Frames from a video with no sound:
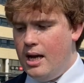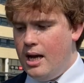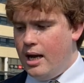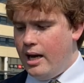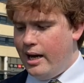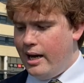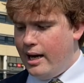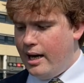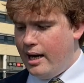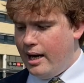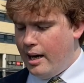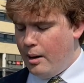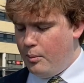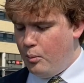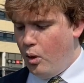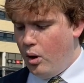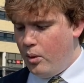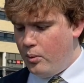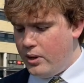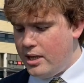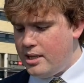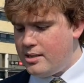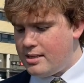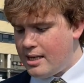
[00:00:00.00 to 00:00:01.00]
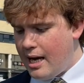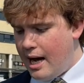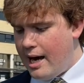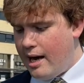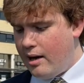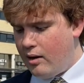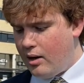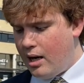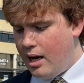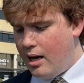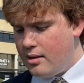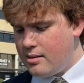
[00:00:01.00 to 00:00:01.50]
uh, and what we set
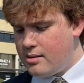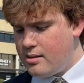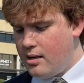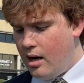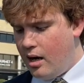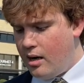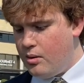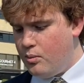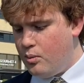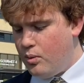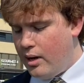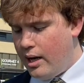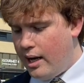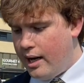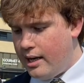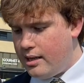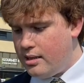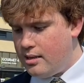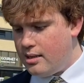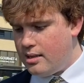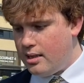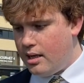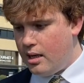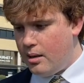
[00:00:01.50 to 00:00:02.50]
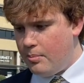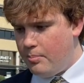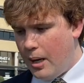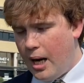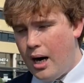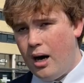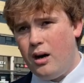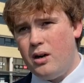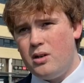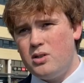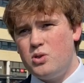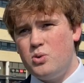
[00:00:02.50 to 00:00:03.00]
out last night and uh,
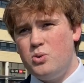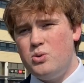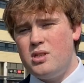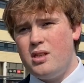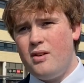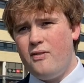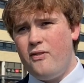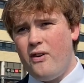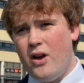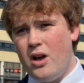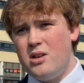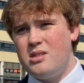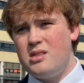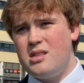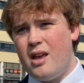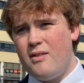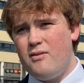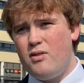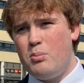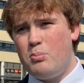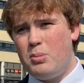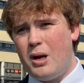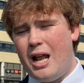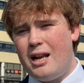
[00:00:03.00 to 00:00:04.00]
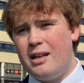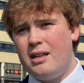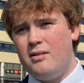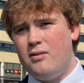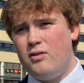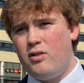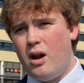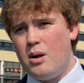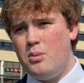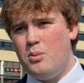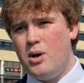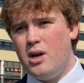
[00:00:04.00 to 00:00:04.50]
passed was the first ever planning
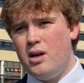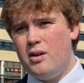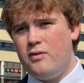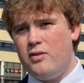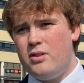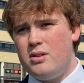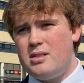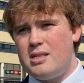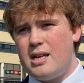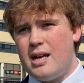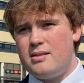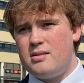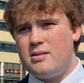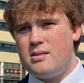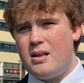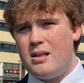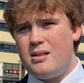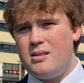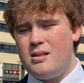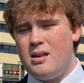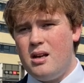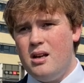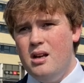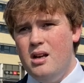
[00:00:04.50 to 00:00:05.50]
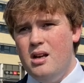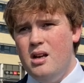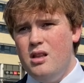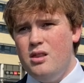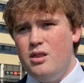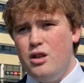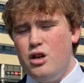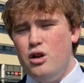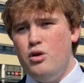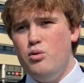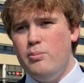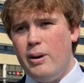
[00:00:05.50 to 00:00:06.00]
framework for the town centre
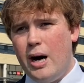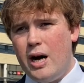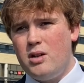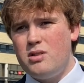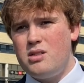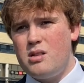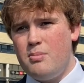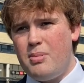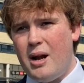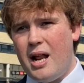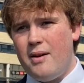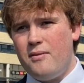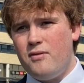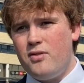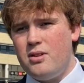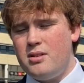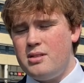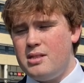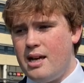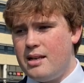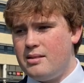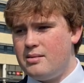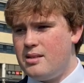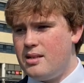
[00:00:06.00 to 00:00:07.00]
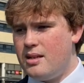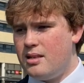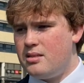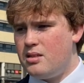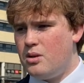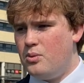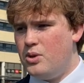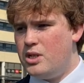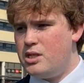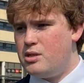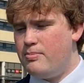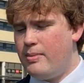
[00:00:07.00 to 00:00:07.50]
the new master plan for the town
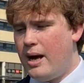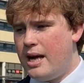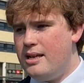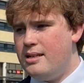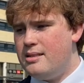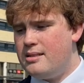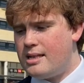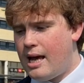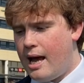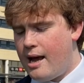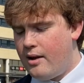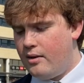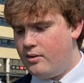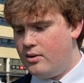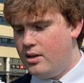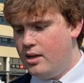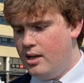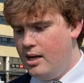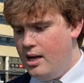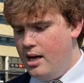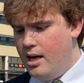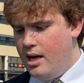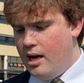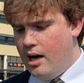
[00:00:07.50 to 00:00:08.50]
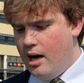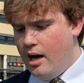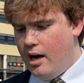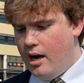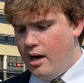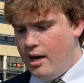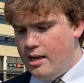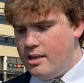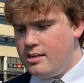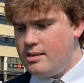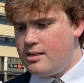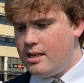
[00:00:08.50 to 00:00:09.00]
centre which may sound
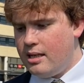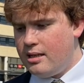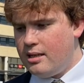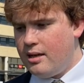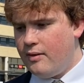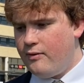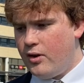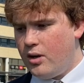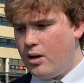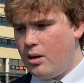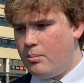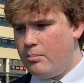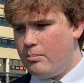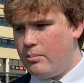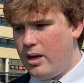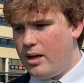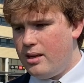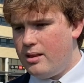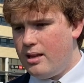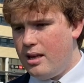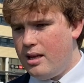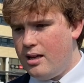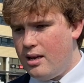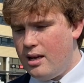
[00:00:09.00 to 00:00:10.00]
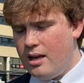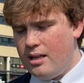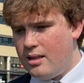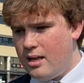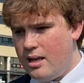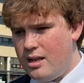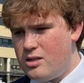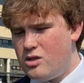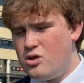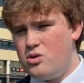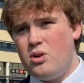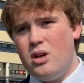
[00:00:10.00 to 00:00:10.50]
uh, insignificant but in the, in the
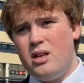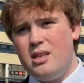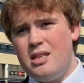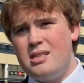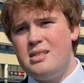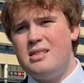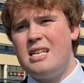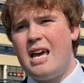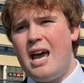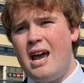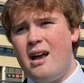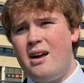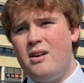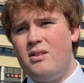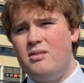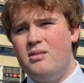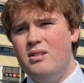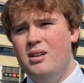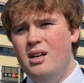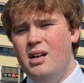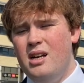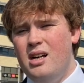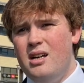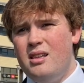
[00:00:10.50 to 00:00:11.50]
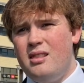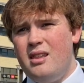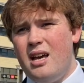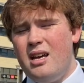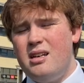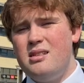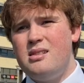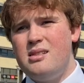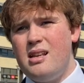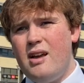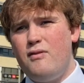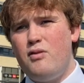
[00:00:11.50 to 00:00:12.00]
history of this town there
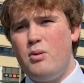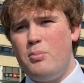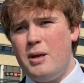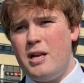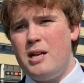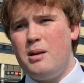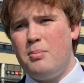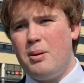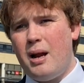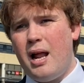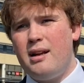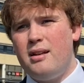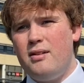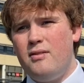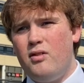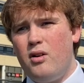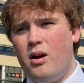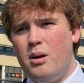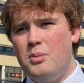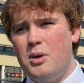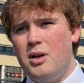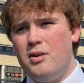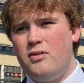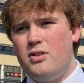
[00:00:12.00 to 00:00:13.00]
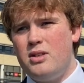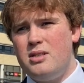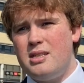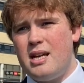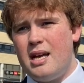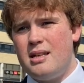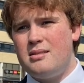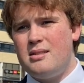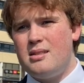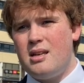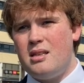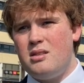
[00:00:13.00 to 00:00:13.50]
has never been a planning framework for the
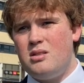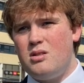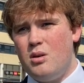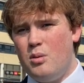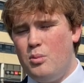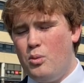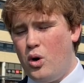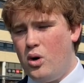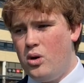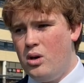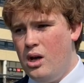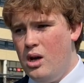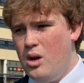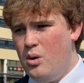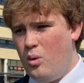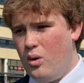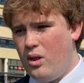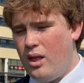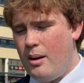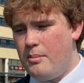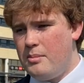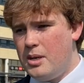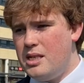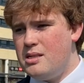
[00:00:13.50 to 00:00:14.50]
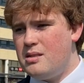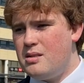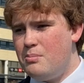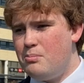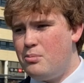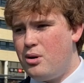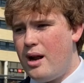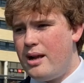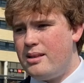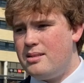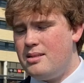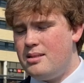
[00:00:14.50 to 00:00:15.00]
town centre and what, what that means in
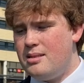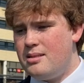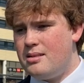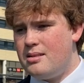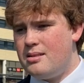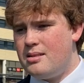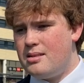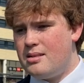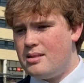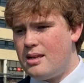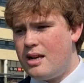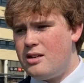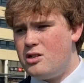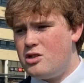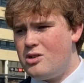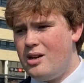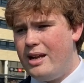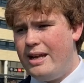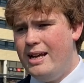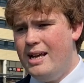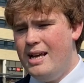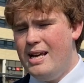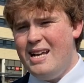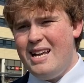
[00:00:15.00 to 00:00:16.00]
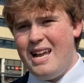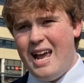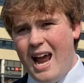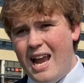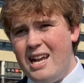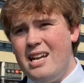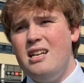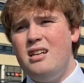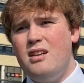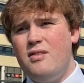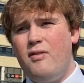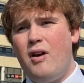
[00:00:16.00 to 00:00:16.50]
practice is essentially
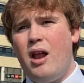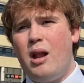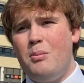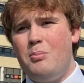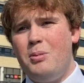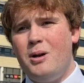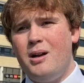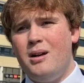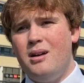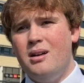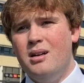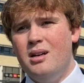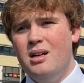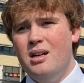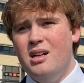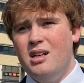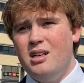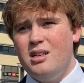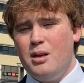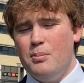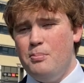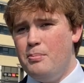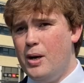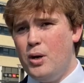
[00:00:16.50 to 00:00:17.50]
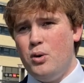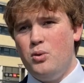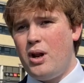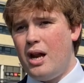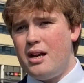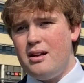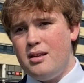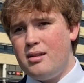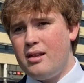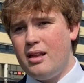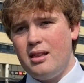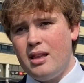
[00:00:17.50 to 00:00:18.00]
any developer can build
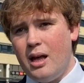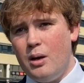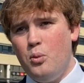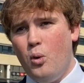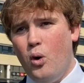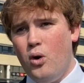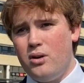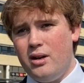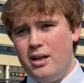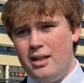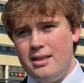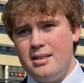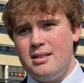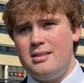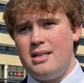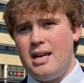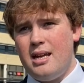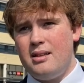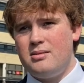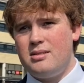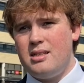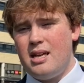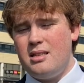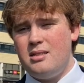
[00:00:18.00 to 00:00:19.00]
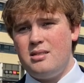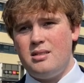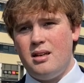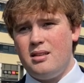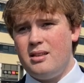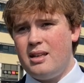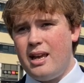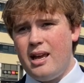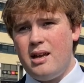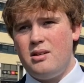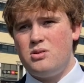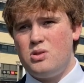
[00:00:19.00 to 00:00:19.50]
anything they want in the town centre,
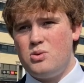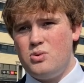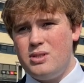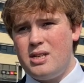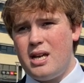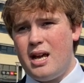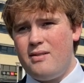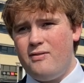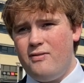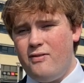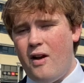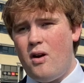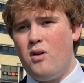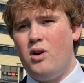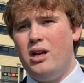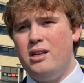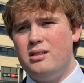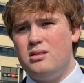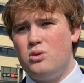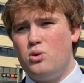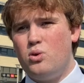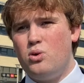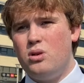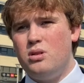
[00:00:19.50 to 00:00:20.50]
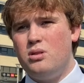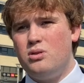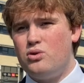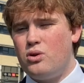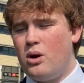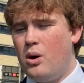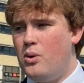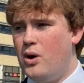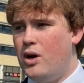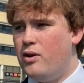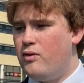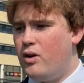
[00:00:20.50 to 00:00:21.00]
and the council has had very little
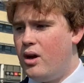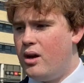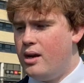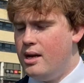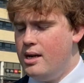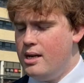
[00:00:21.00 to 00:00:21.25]
control over it.